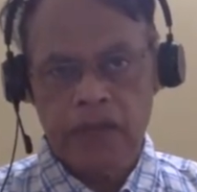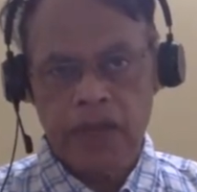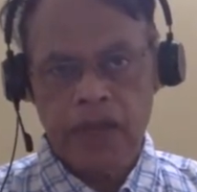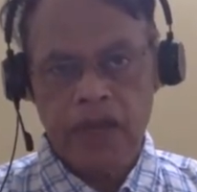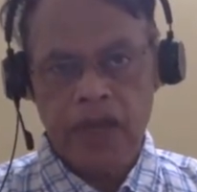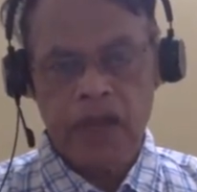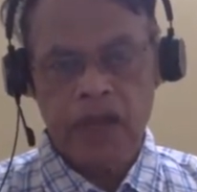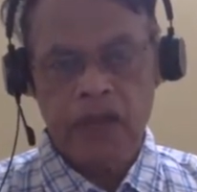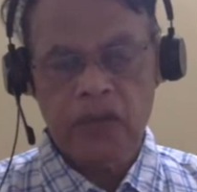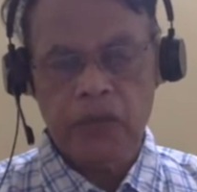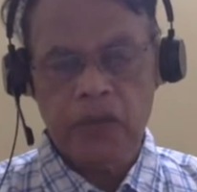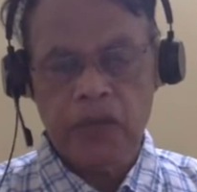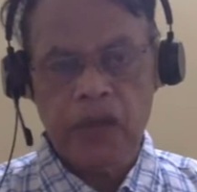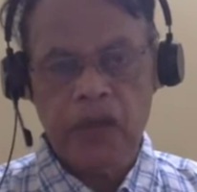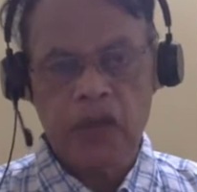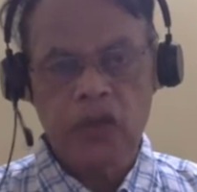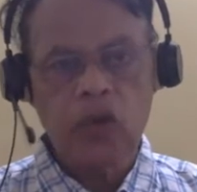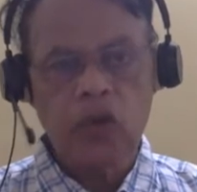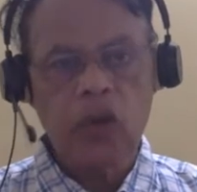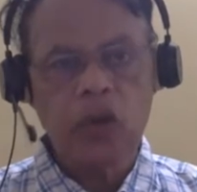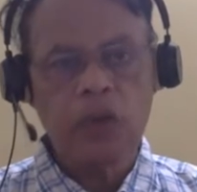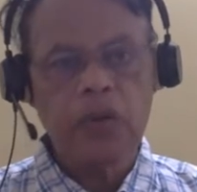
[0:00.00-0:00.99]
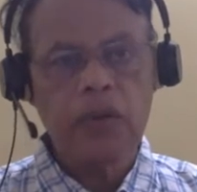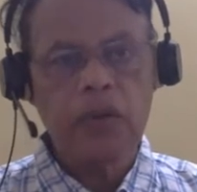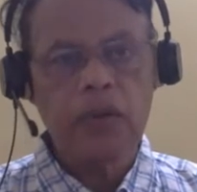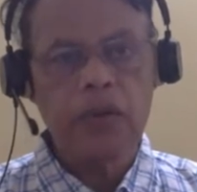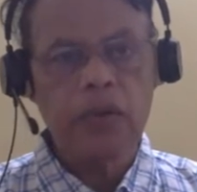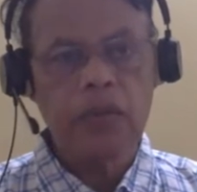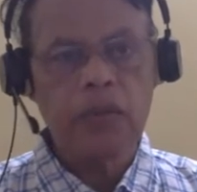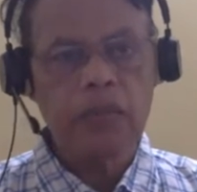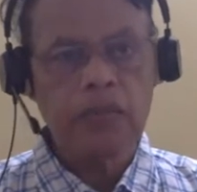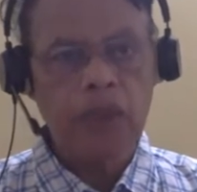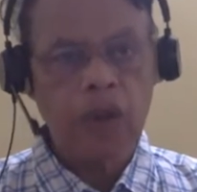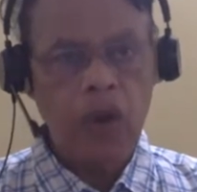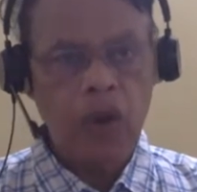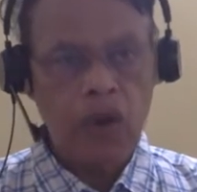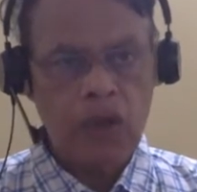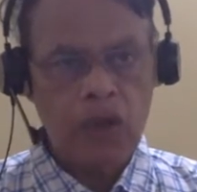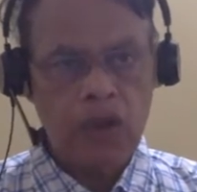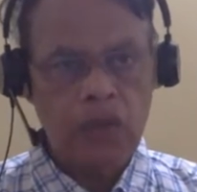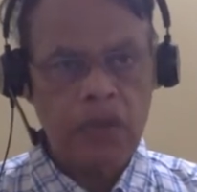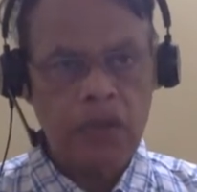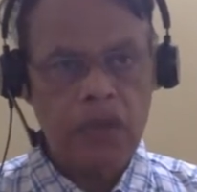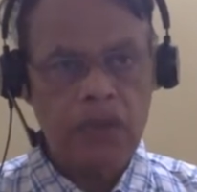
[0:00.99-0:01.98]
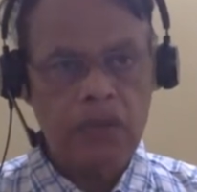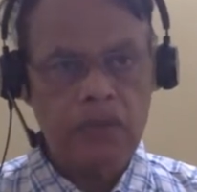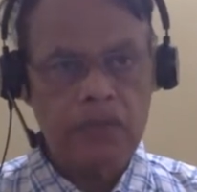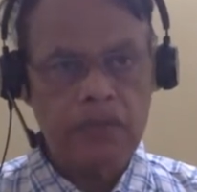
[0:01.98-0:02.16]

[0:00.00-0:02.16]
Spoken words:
And spleen is not ballotable.